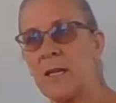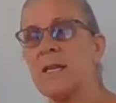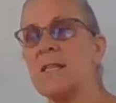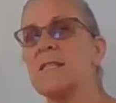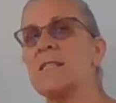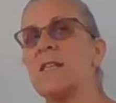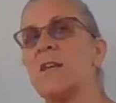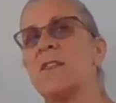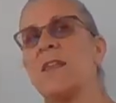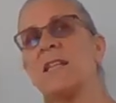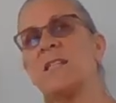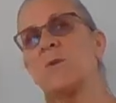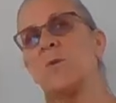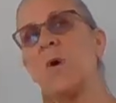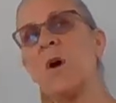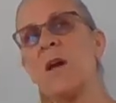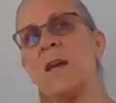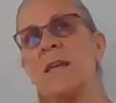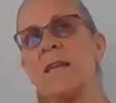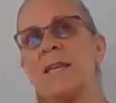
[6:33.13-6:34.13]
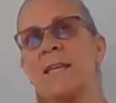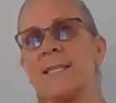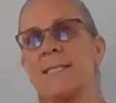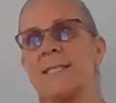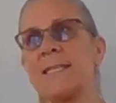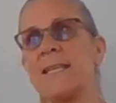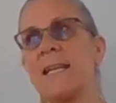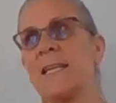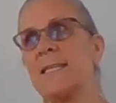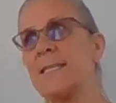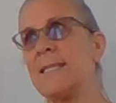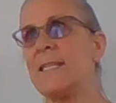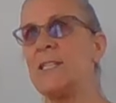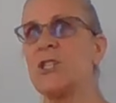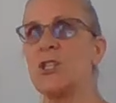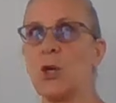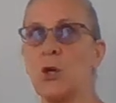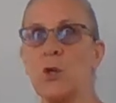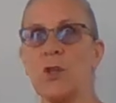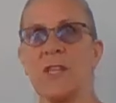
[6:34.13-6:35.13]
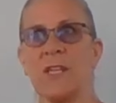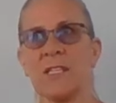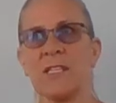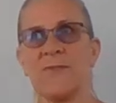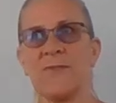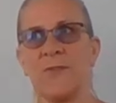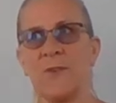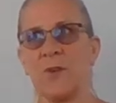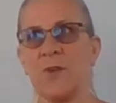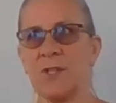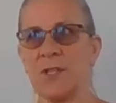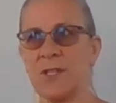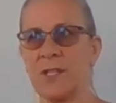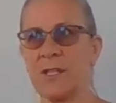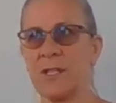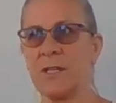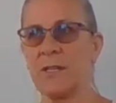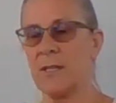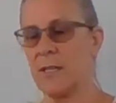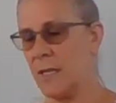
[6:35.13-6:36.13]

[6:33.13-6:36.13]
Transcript: So that's why yesterday I said do this first.